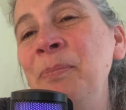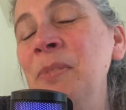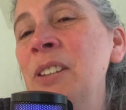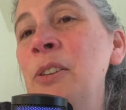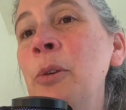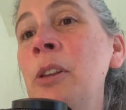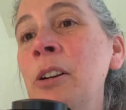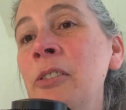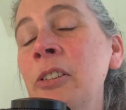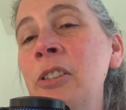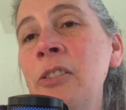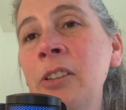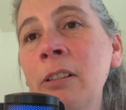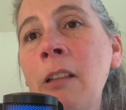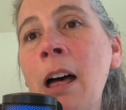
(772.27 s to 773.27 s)
So there's
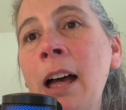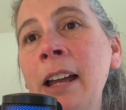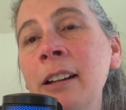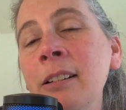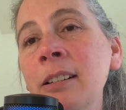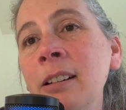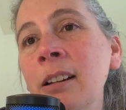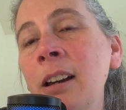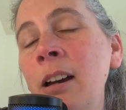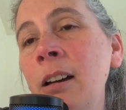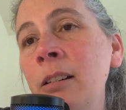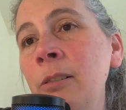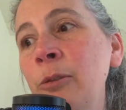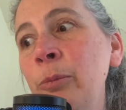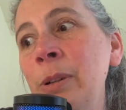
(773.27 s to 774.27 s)
just a lot
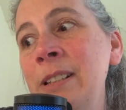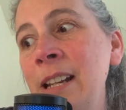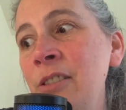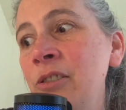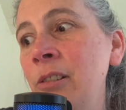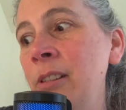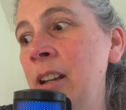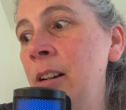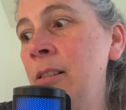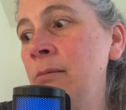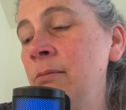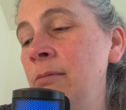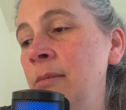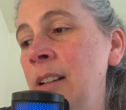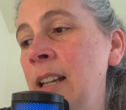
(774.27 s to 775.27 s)
of potential there.
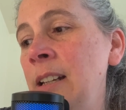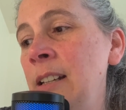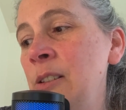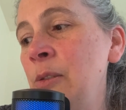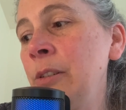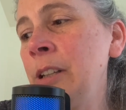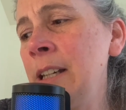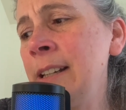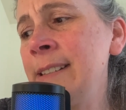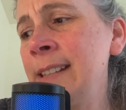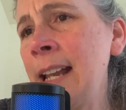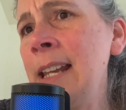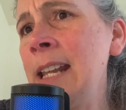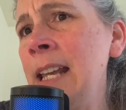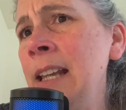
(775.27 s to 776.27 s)
And it's really
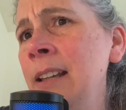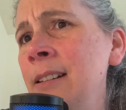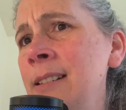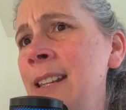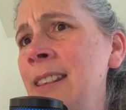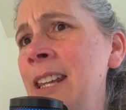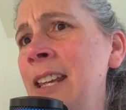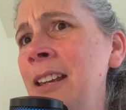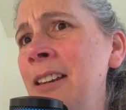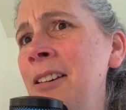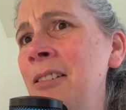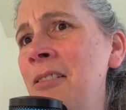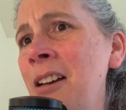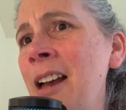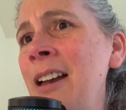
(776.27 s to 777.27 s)
exciting to think
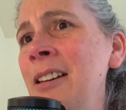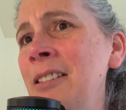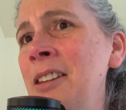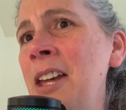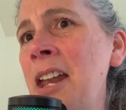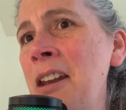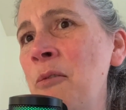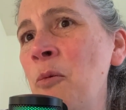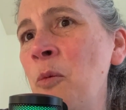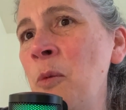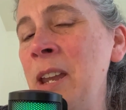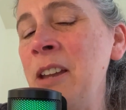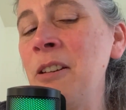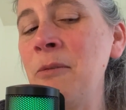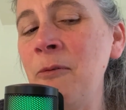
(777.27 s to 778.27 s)
that we
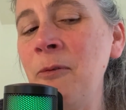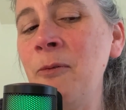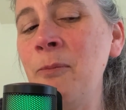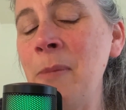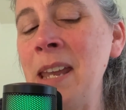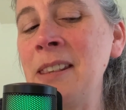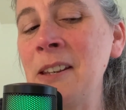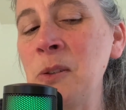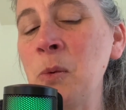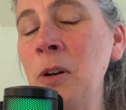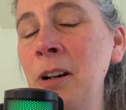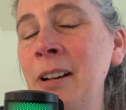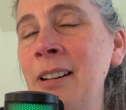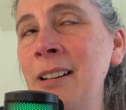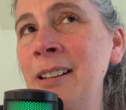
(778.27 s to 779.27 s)
could make this
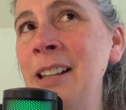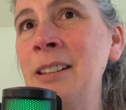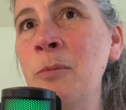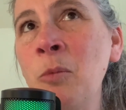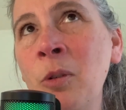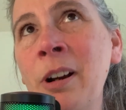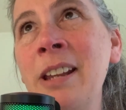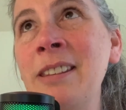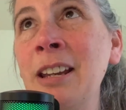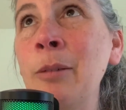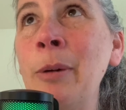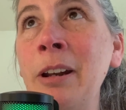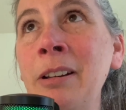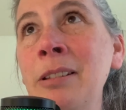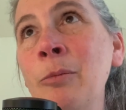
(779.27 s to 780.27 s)
work. And the more I think
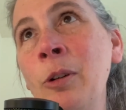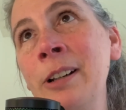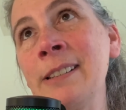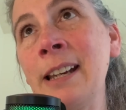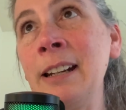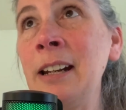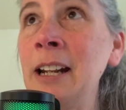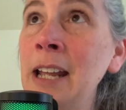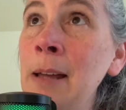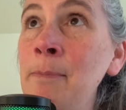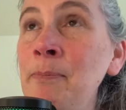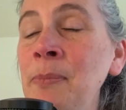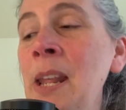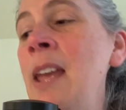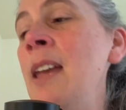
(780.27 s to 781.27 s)
about it, the more excited I am.